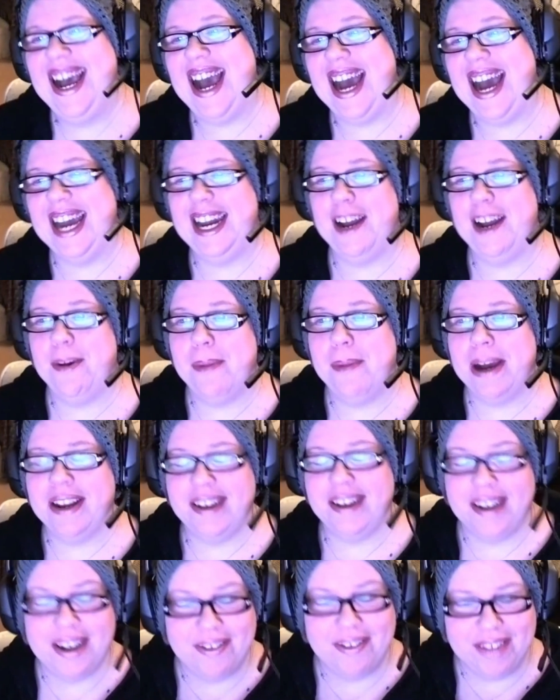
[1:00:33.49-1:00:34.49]
And I'm
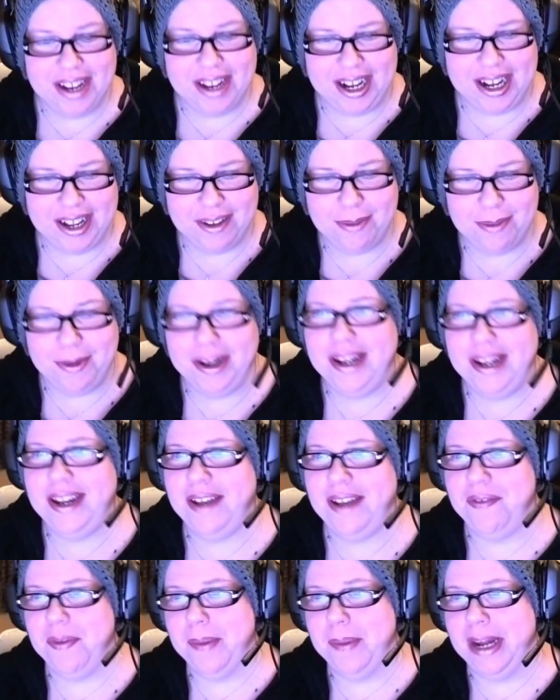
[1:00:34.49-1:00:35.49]
actually giving the last word to
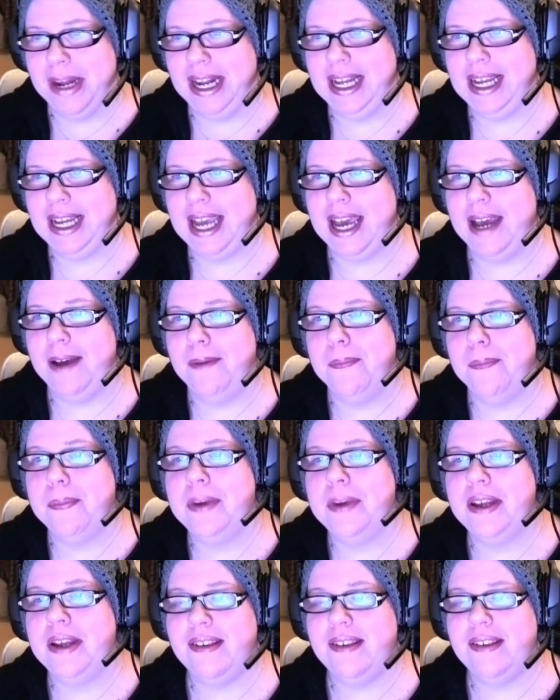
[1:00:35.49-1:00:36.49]
Davy Malik
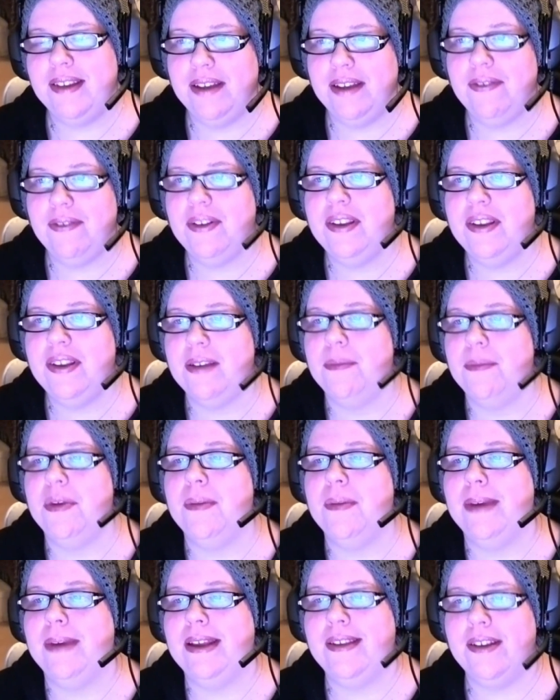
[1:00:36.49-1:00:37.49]
because um, sent me
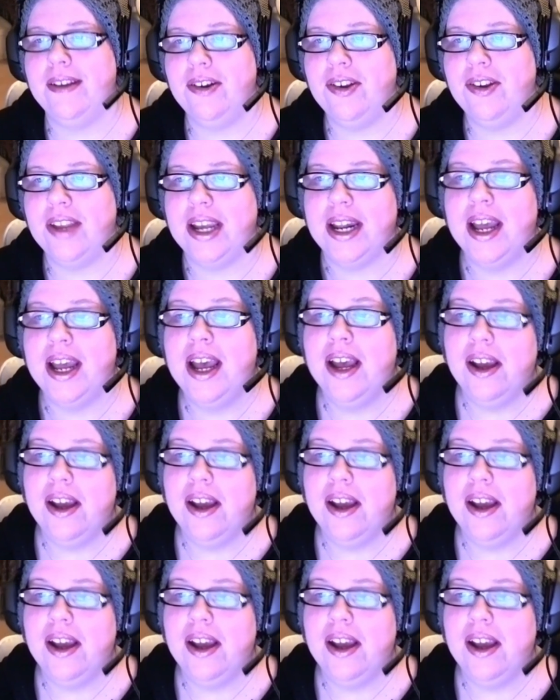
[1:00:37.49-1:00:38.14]
a message saying,